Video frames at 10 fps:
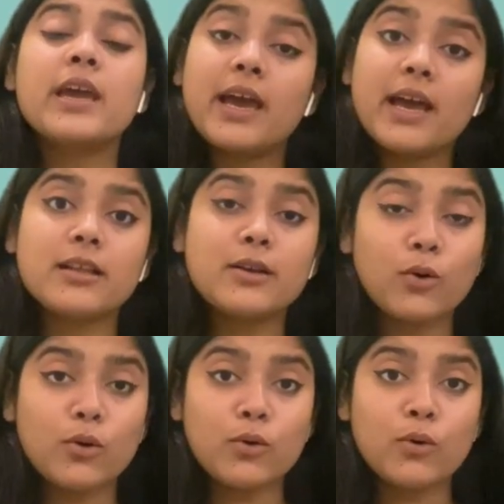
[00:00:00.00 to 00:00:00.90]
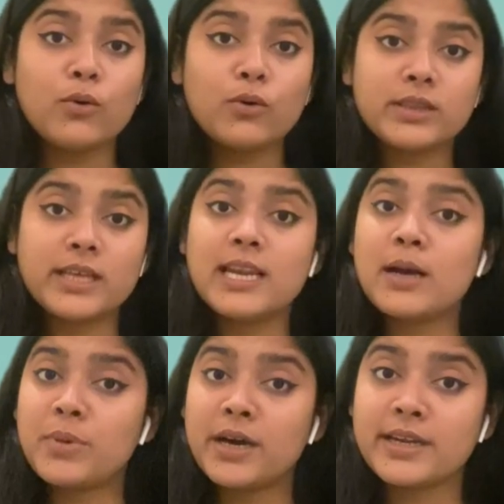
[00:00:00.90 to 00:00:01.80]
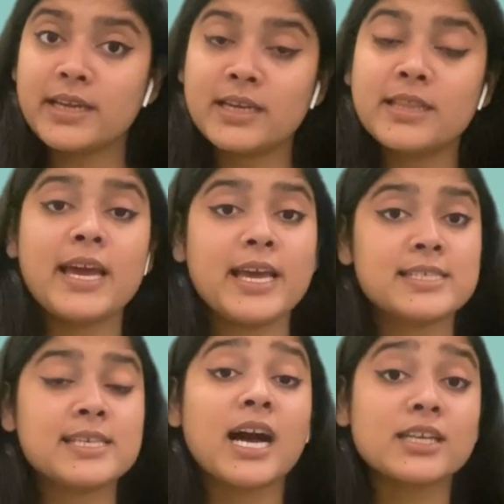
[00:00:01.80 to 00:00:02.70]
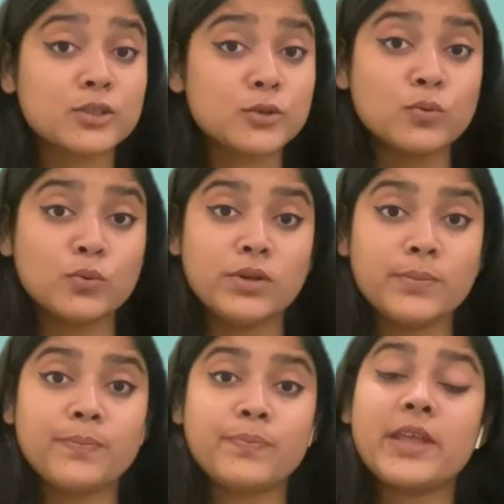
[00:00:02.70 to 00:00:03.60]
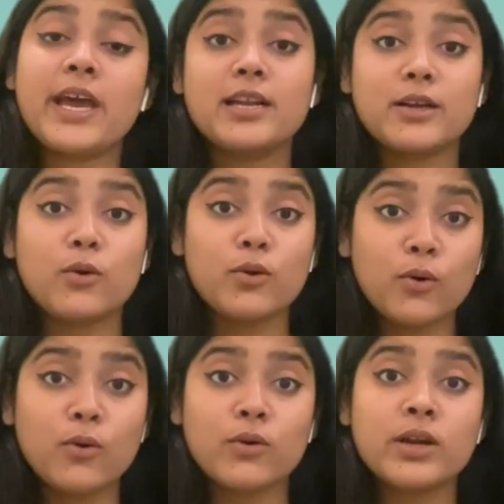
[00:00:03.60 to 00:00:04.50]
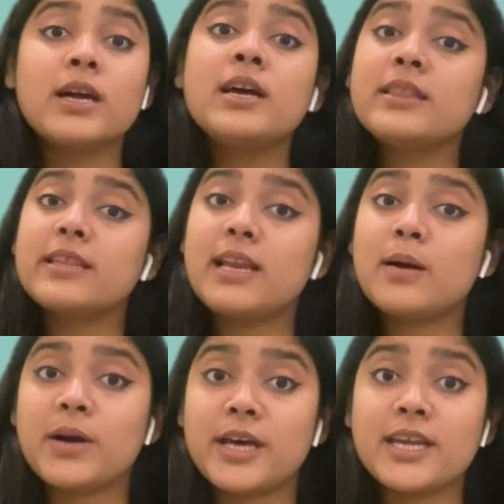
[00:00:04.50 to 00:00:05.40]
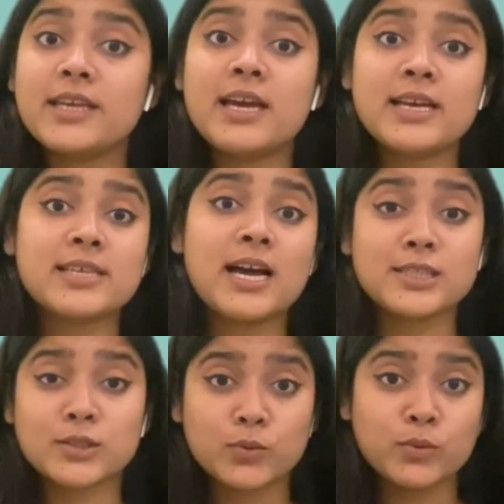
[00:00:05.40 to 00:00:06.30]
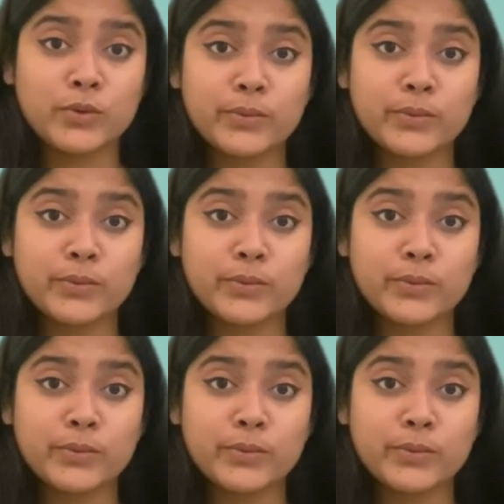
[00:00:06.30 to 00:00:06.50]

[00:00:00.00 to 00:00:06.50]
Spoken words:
El color de la pared es azul. El color de la pared es azul.